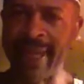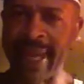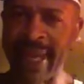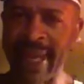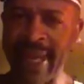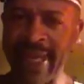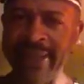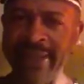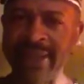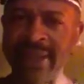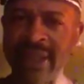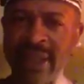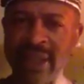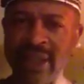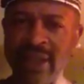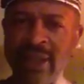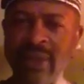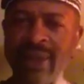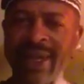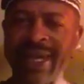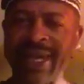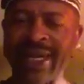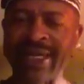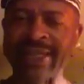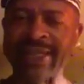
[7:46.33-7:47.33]

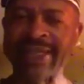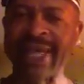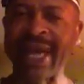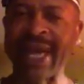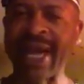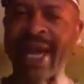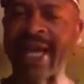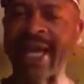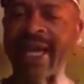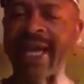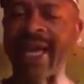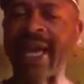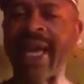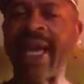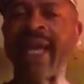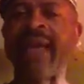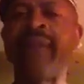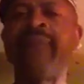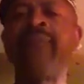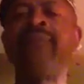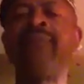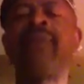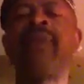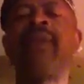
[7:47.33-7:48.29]
Husia,